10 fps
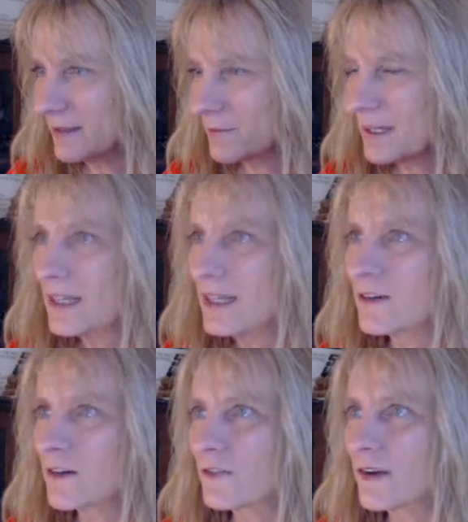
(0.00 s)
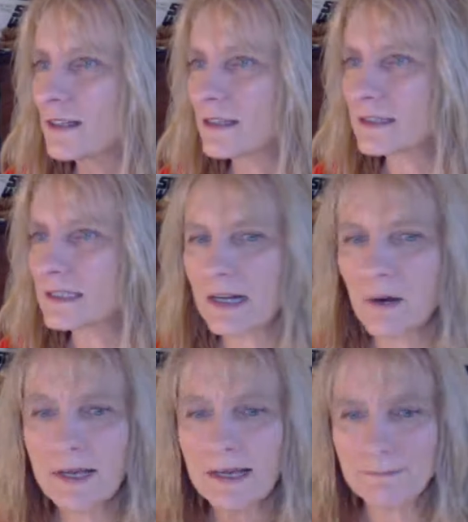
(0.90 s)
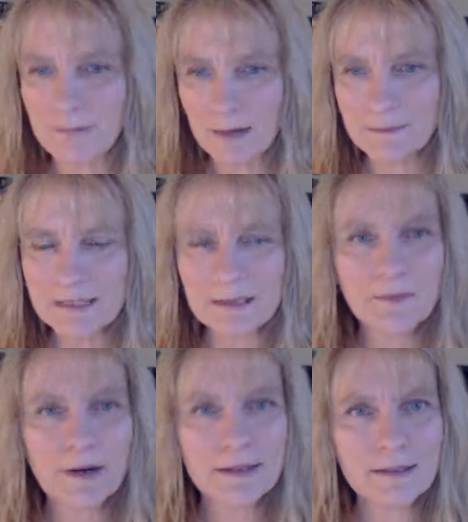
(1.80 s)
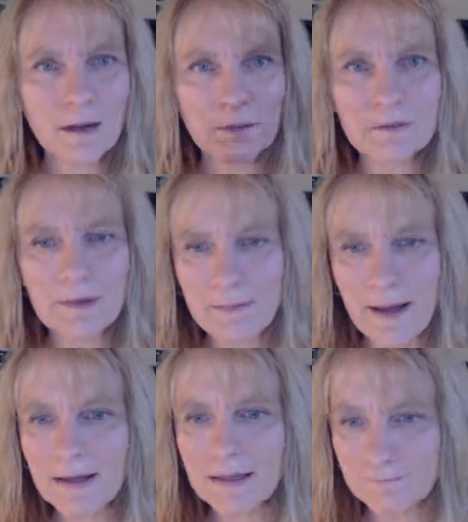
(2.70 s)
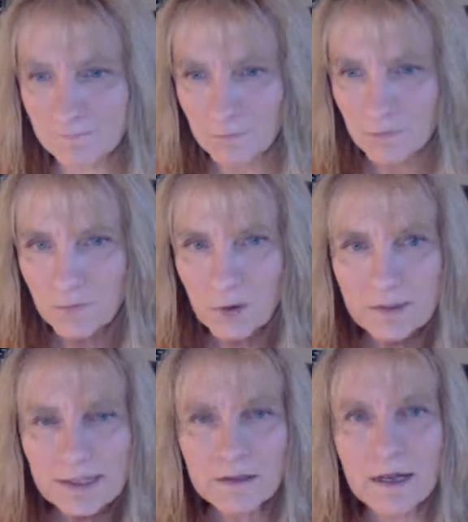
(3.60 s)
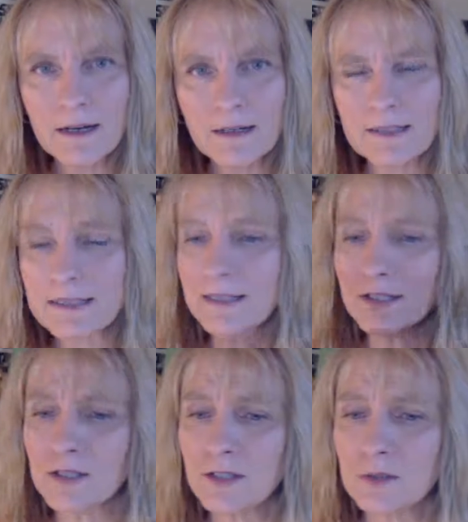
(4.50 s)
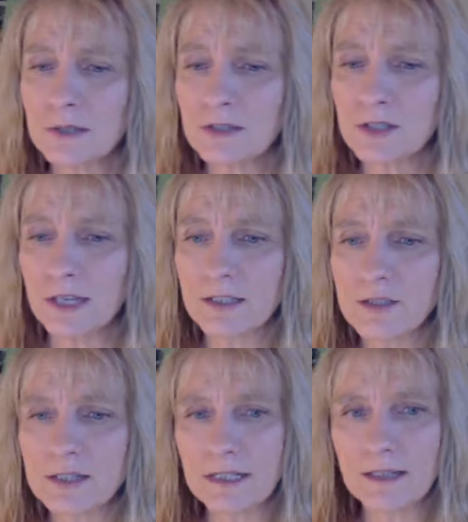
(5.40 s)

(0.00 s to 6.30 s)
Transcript: Hey, you're fine, architect. Okay, I'm taking a break. I'll be right back. We'll be here. Essentia, you can change the